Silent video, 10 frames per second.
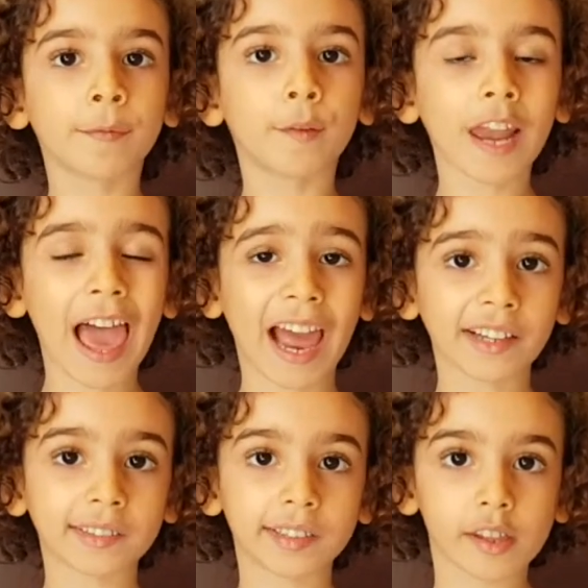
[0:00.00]

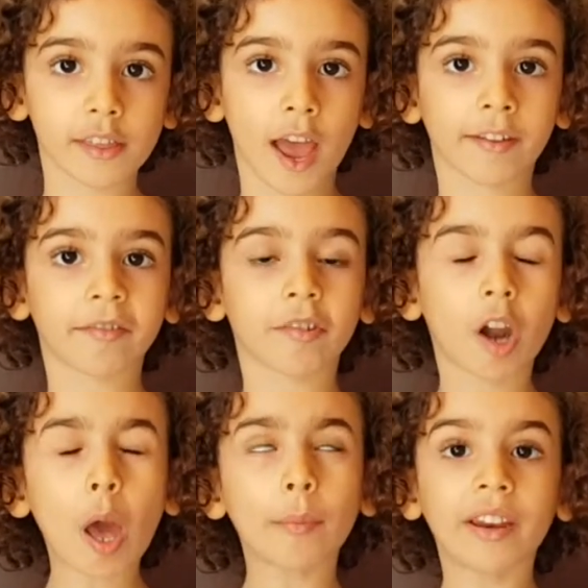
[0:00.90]
plants that
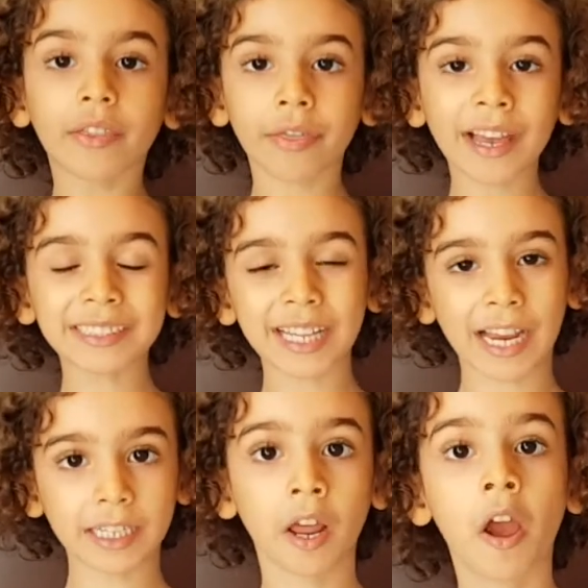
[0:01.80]
grow in the
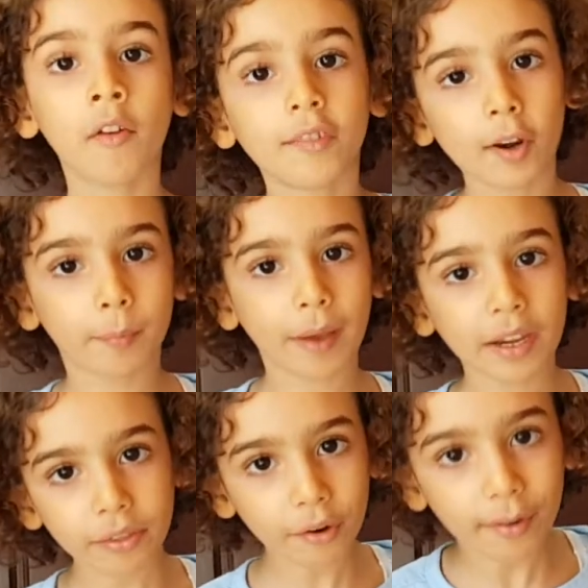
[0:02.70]
sand will bend their